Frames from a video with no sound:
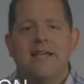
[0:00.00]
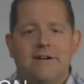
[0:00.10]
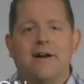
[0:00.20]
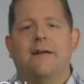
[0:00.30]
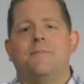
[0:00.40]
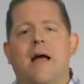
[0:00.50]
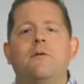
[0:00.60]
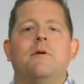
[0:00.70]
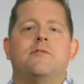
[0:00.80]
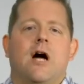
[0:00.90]
All right, now
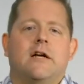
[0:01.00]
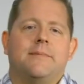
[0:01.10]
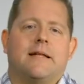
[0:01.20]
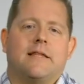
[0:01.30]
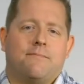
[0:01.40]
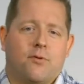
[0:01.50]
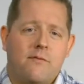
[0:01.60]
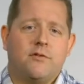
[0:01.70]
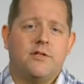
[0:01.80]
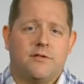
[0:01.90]
that we've talked about the
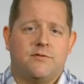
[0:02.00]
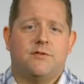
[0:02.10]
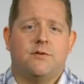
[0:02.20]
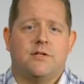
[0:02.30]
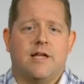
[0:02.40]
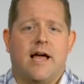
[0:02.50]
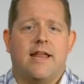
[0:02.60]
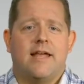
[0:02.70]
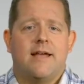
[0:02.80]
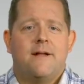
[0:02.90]
prevalence of
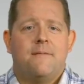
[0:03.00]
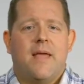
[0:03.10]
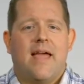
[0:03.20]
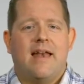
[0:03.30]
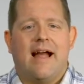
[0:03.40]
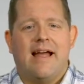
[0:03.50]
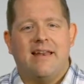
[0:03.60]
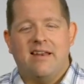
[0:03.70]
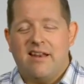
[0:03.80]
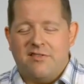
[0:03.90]
suicide, and
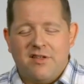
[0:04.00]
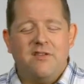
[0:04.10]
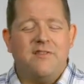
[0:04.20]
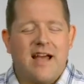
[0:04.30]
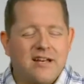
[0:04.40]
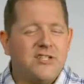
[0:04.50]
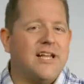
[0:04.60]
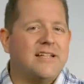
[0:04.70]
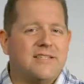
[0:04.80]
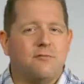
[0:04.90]
I think you've got a
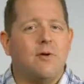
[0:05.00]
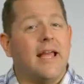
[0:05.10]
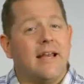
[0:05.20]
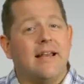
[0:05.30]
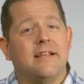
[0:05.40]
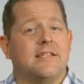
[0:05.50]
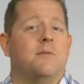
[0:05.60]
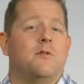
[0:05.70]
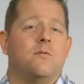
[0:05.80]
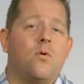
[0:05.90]
chance to recognize some
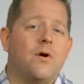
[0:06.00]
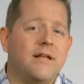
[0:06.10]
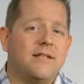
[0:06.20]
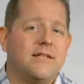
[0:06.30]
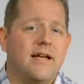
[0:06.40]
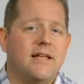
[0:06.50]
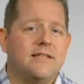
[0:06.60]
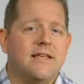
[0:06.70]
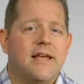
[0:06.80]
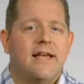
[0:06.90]
of the warning
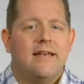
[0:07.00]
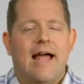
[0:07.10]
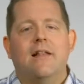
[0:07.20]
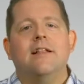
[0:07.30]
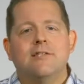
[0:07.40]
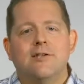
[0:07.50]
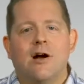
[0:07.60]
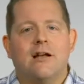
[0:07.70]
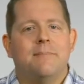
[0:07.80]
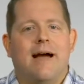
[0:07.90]
signs, now let's
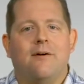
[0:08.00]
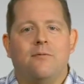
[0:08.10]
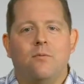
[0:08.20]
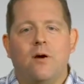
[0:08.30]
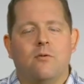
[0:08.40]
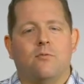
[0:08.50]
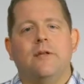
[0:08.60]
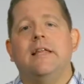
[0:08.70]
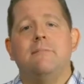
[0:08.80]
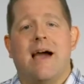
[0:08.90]
talk about where it
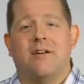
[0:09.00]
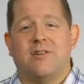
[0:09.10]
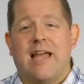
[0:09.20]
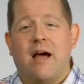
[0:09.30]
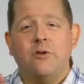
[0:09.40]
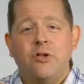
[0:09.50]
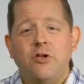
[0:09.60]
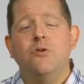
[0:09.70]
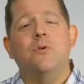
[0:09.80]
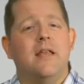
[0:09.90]
really matters, how
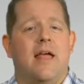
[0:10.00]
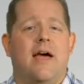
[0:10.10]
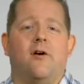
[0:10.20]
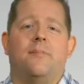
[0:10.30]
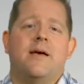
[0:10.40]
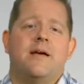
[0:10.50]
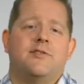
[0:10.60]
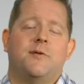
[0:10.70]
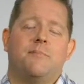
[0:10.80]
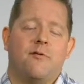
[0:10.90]
you can help
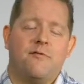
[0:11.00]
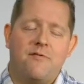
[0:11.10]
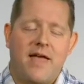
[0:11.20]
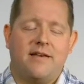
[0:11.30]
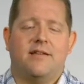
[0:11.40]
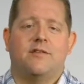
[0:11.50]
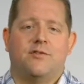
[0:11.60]
to prevent